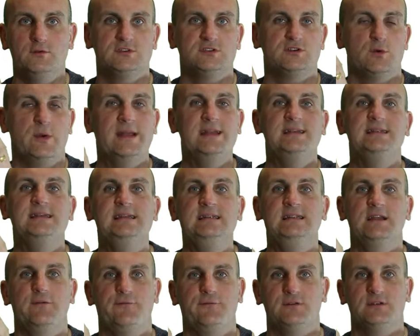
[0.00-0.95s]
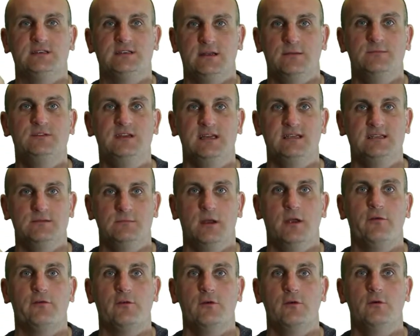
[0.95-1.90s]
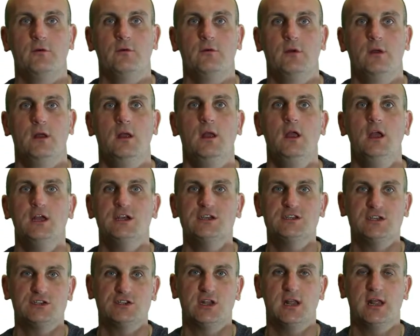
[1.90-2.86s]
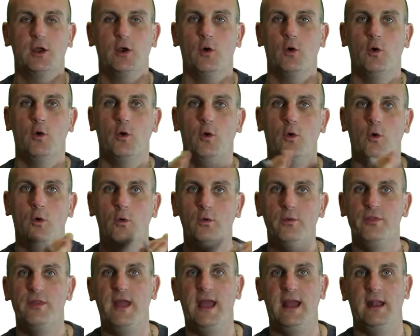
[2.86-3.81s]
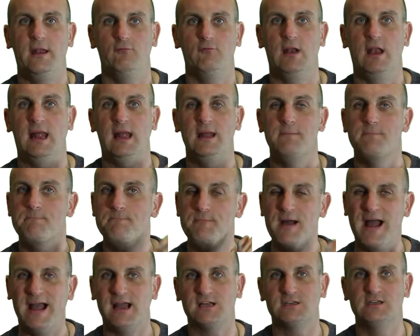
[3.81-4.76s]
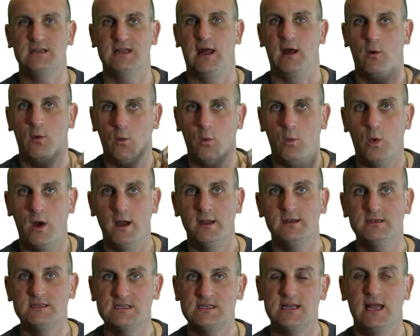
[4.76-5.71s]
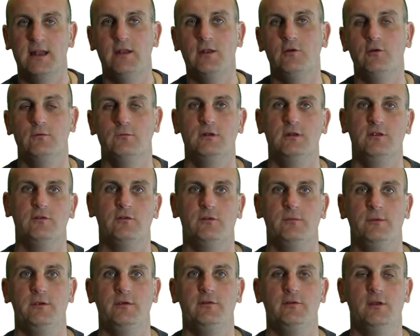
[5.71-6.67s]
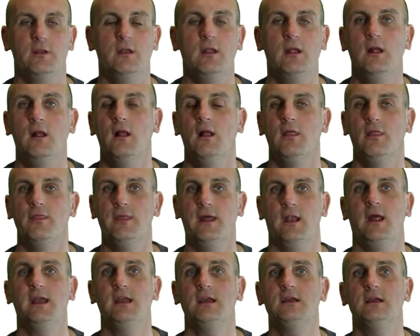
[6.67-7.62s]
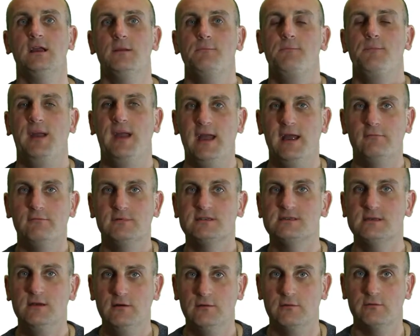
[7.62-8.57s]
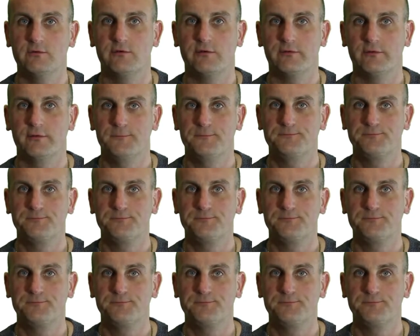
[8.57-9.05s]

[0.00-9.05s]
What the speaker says: 20 different subjects in my school such that they all then relate back to that one standard normal distribution, then I can compare results.